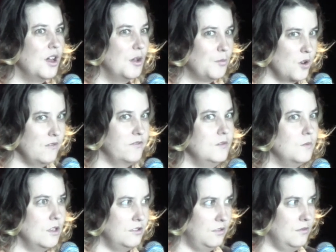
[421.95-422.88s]
a boyfriend
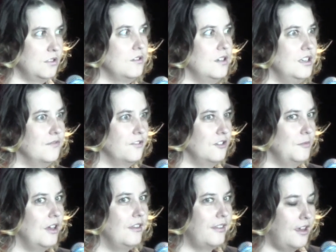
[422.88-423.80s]
once who was training for a
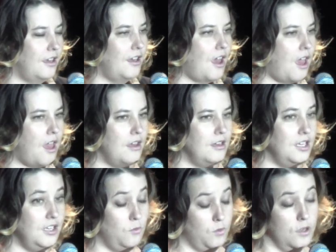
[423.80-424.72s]
marathon, and
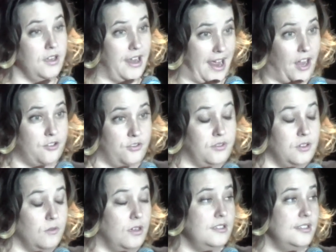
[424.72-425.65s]
he would
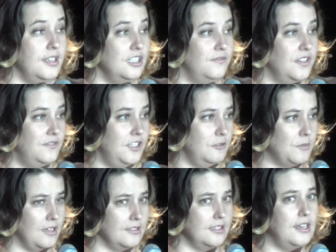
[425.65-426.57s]
actually run 10 to 15
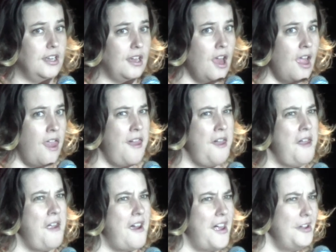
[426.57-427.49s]
miles a day.
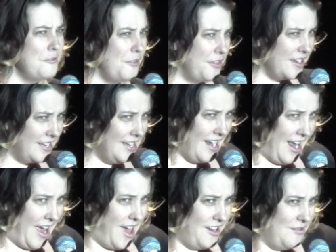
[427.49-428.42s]
I don't think he
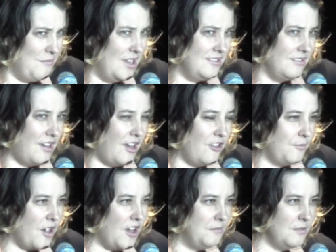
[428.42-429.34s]
had a mental
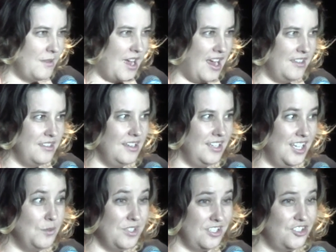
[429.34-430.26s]
health problem, I think
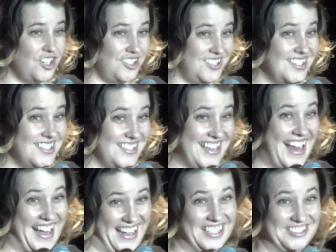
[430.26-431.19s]
he was just
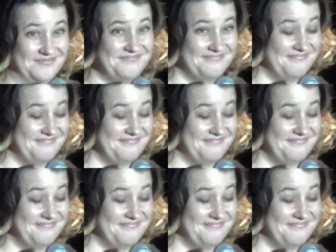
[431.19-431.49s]
insane.